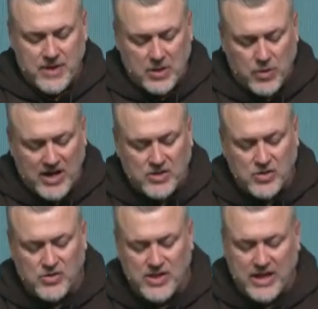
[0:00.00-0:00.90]
He
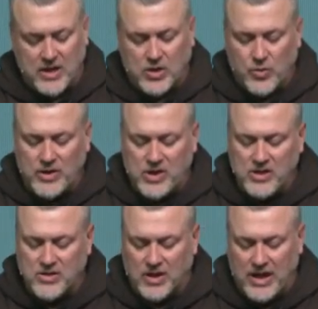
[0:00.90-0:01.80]
writes in 2
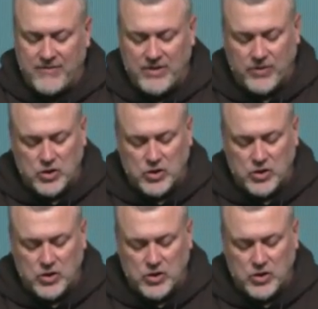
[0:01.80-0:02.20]
Corinthians 11,